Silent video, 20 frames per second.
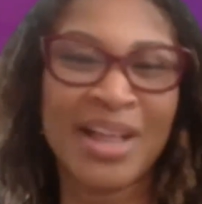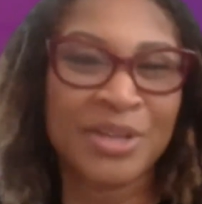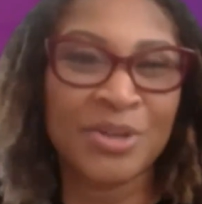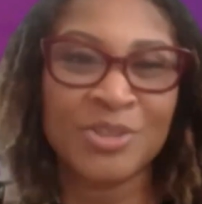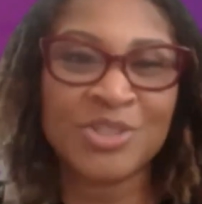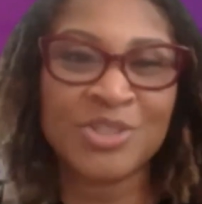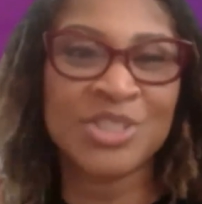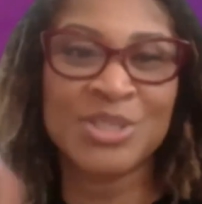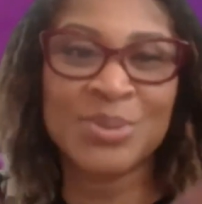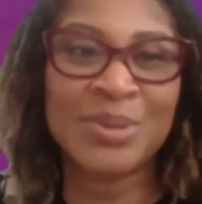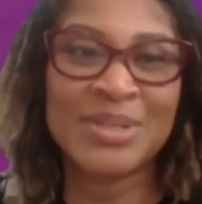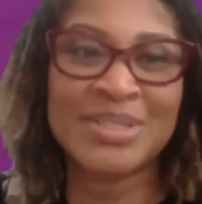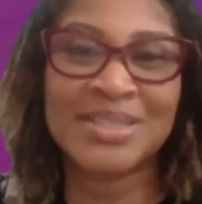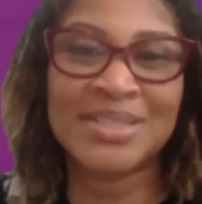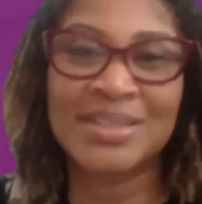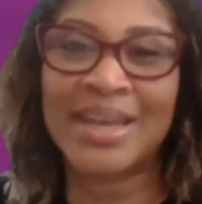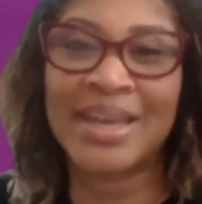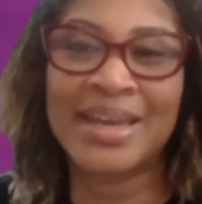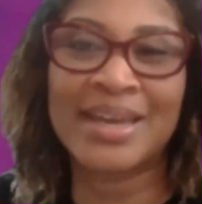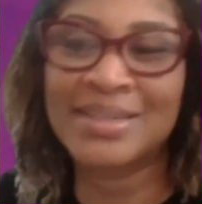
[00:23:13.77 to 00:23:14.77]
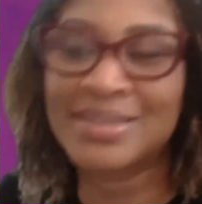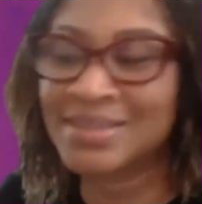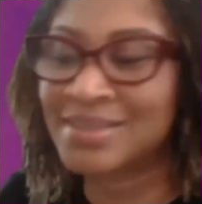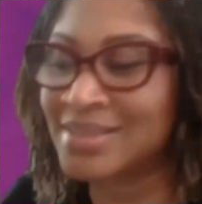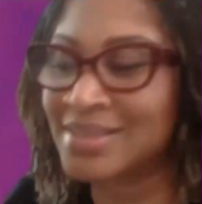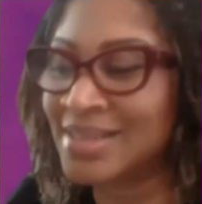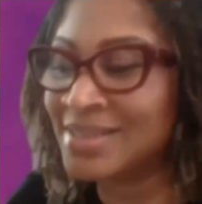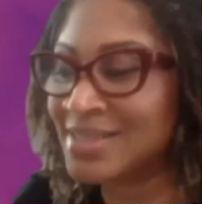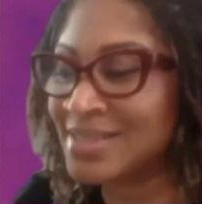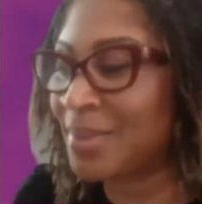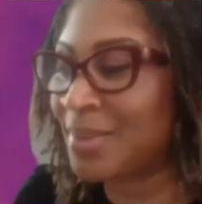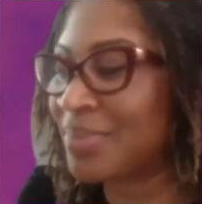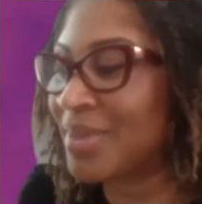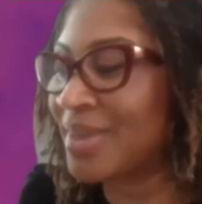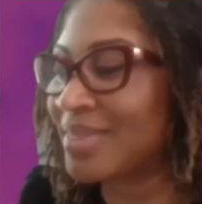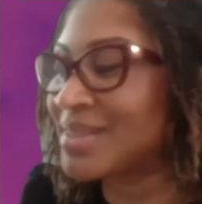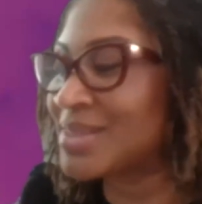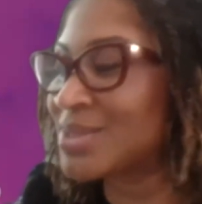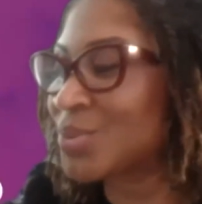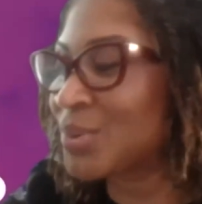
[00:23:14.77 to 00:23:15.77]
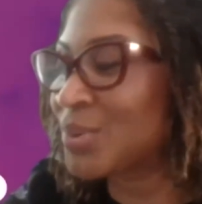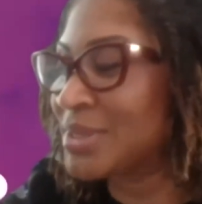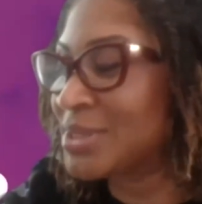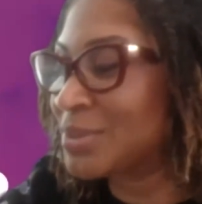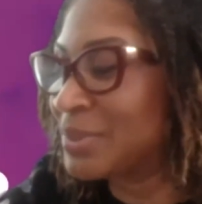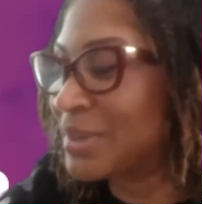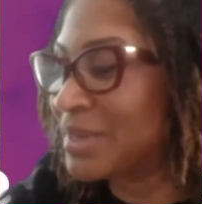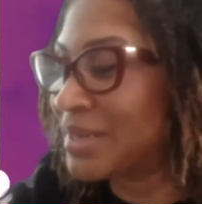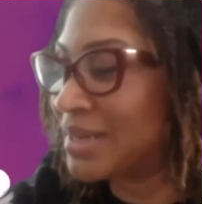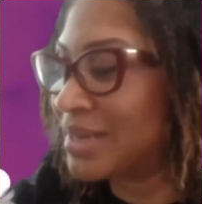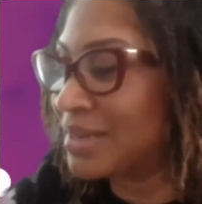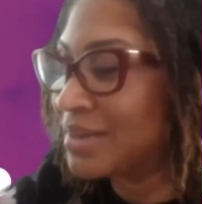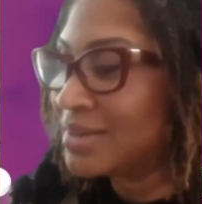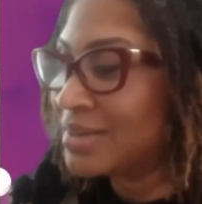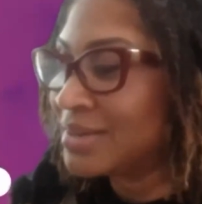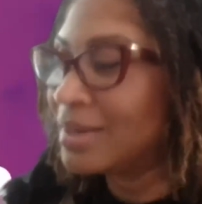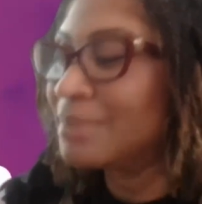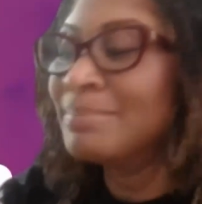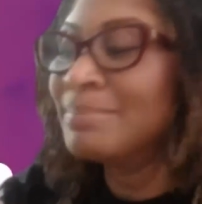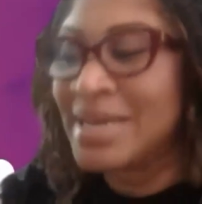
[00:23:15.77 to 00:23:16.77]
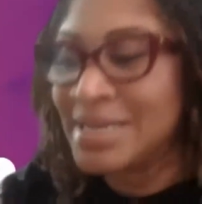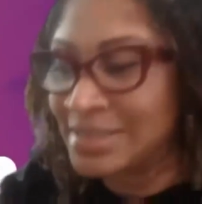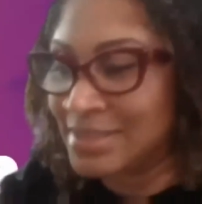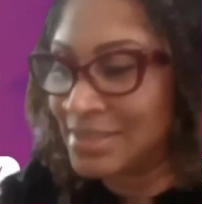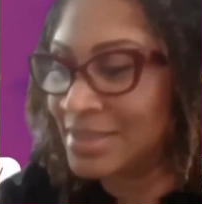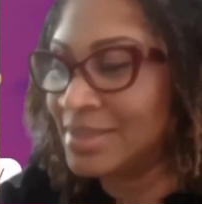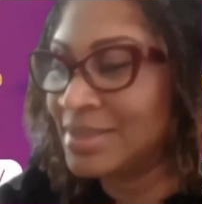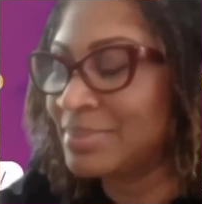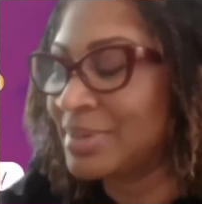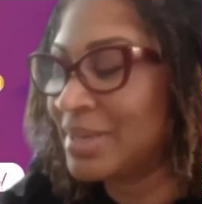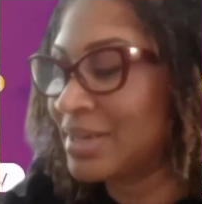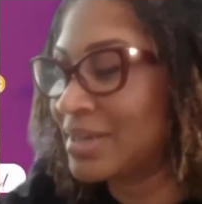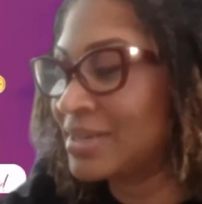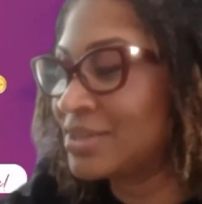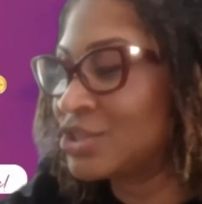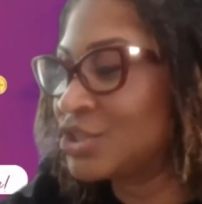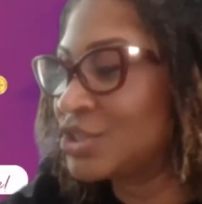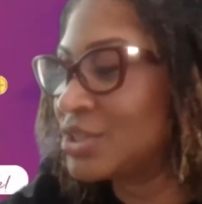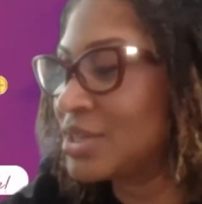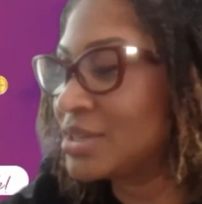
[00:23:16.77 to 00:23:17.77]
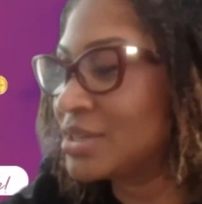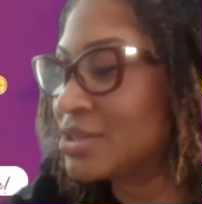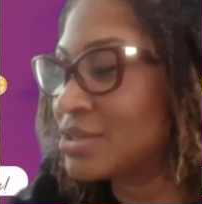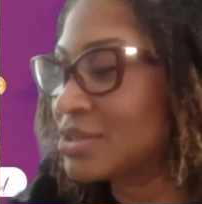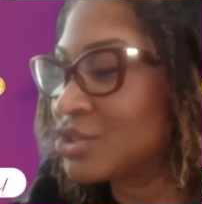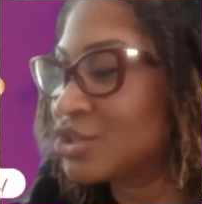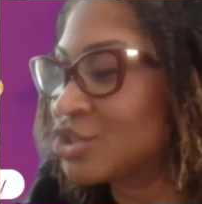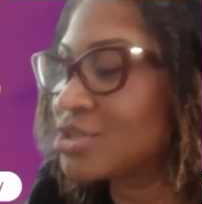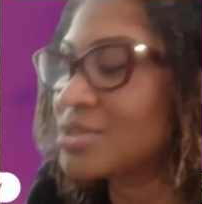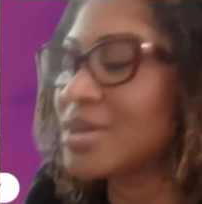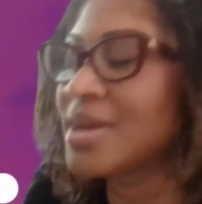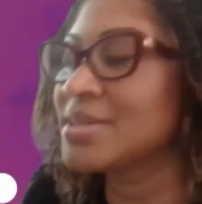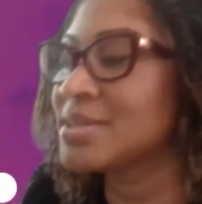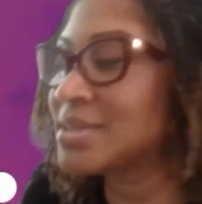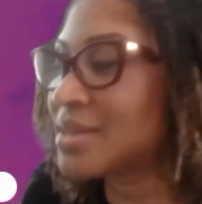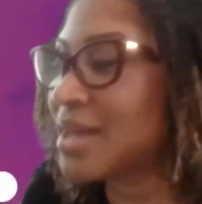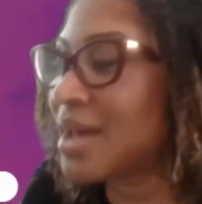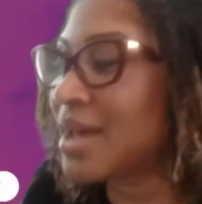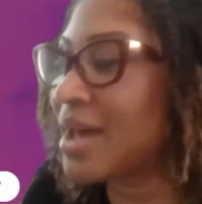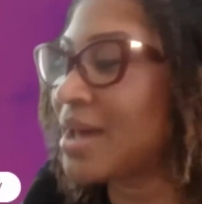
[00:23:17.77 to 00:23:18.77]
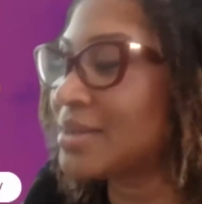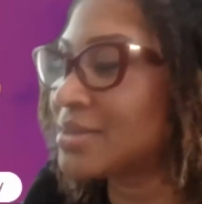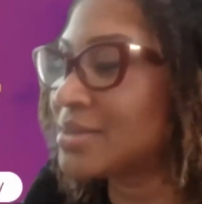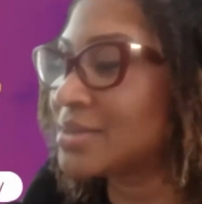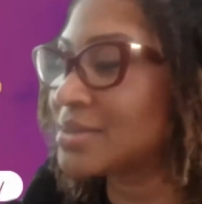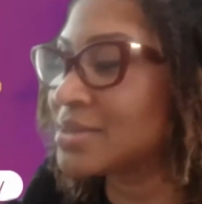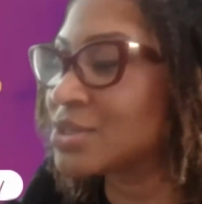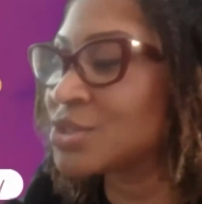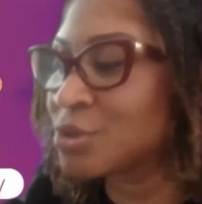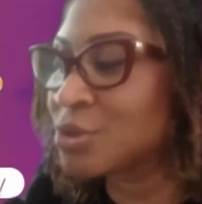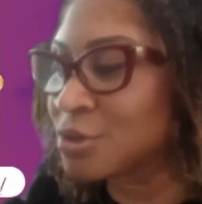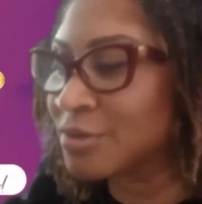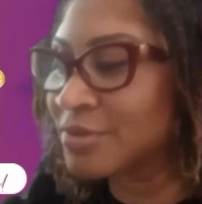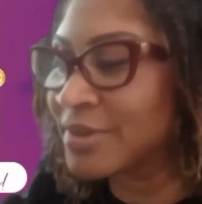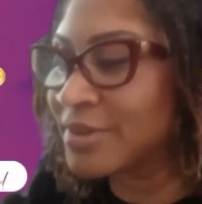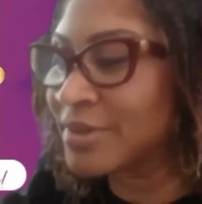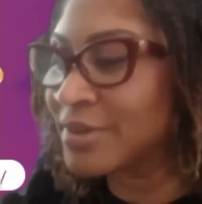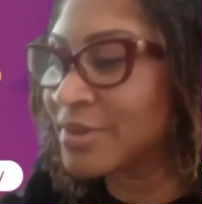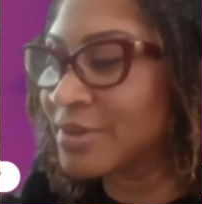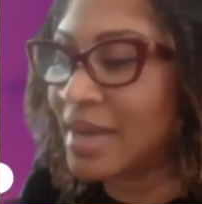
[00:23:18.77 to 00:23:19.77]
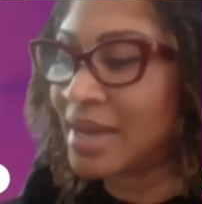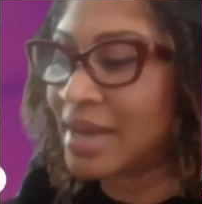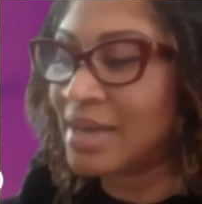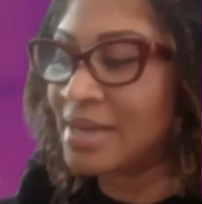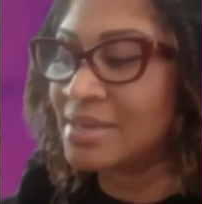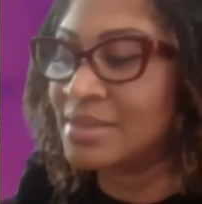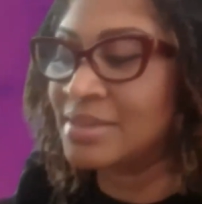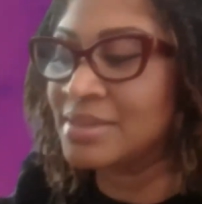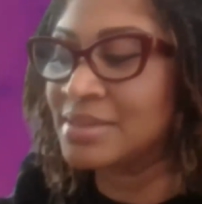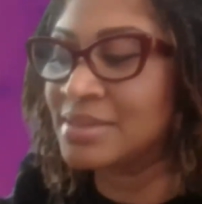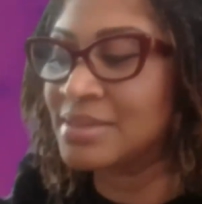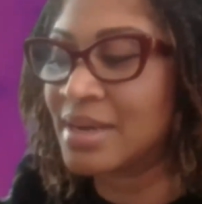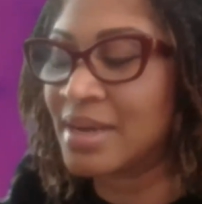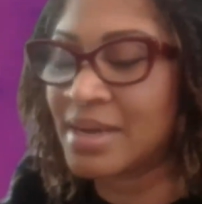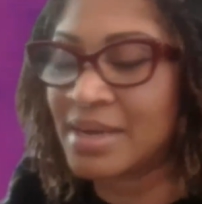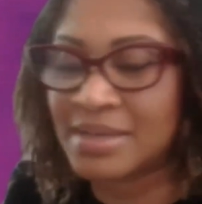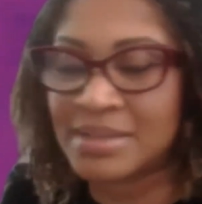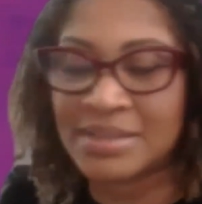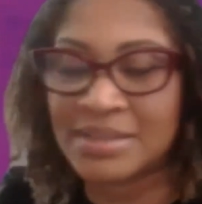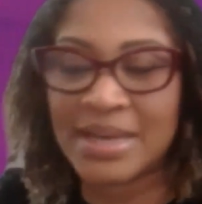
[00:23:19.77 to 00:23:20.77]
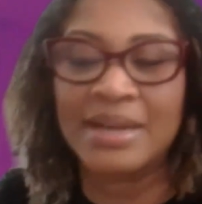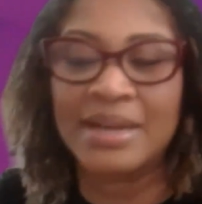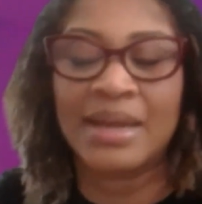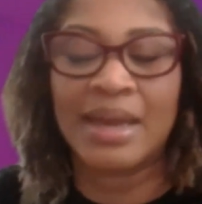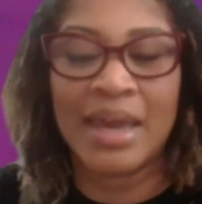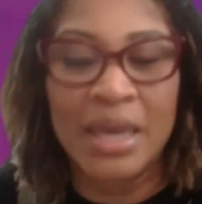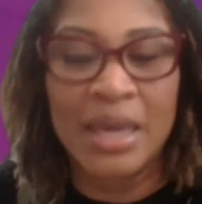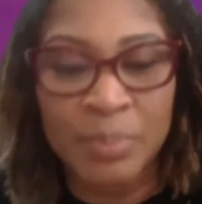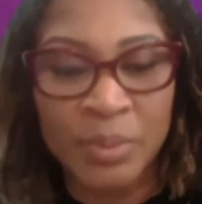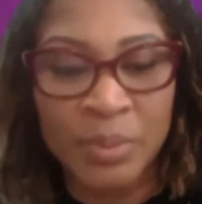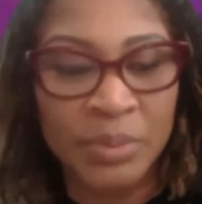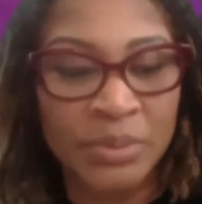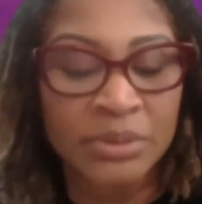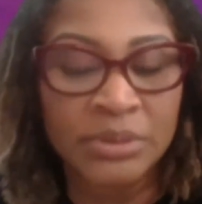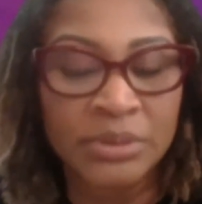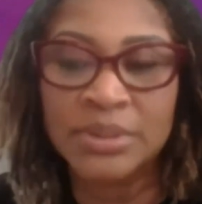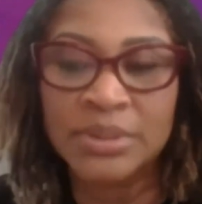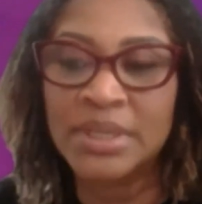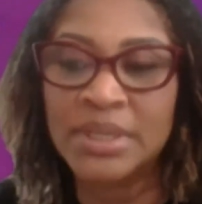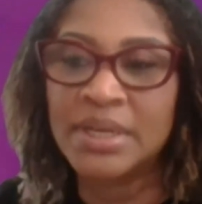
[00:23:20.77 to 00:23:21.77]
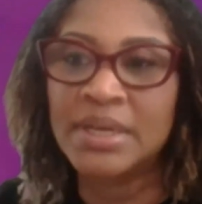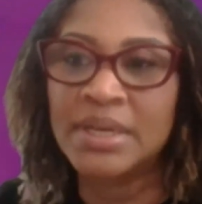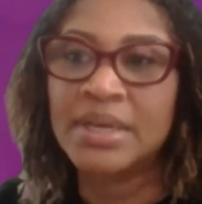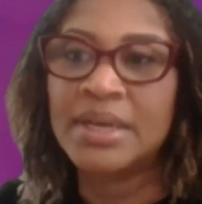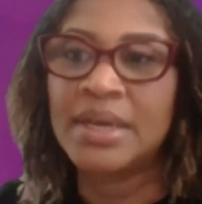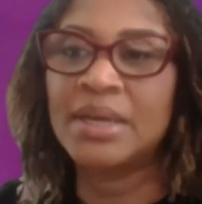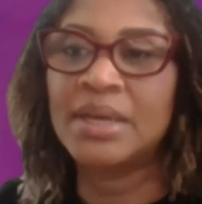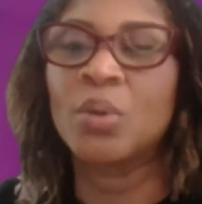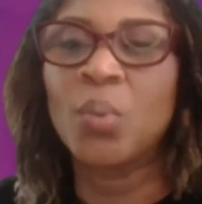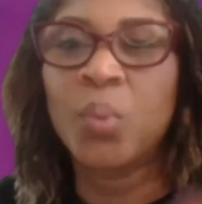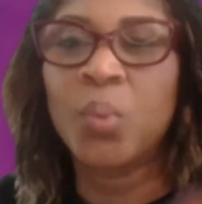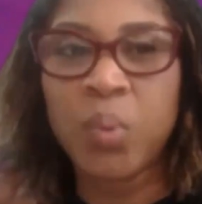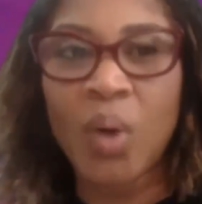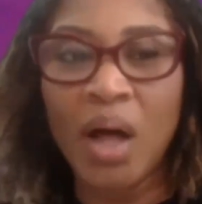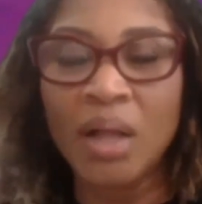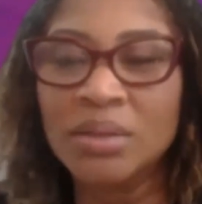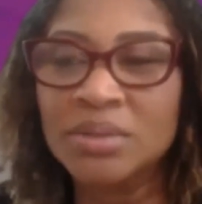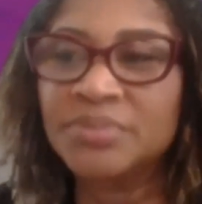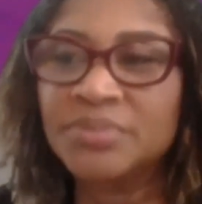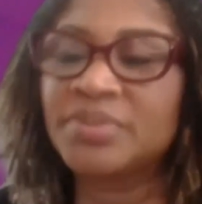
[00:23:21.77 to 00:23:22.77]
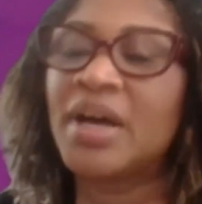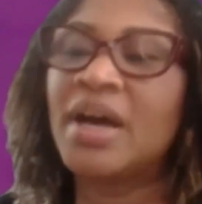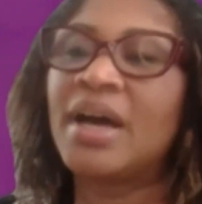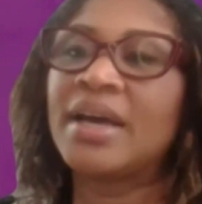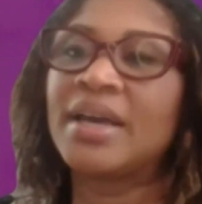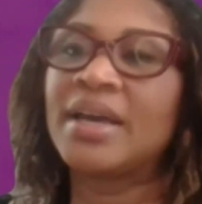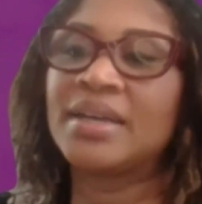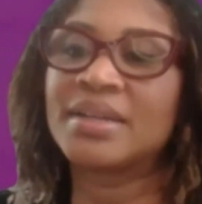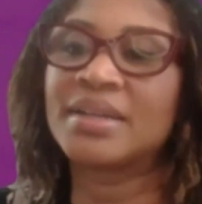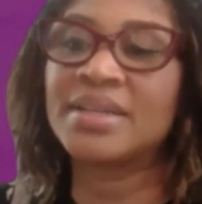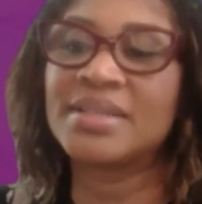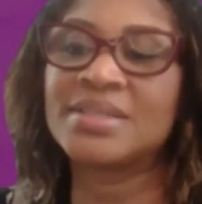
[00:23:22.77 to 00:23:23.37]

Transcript: I know she's going to land in something that's going to be amazing, because she is just that deserving and capable and qualified.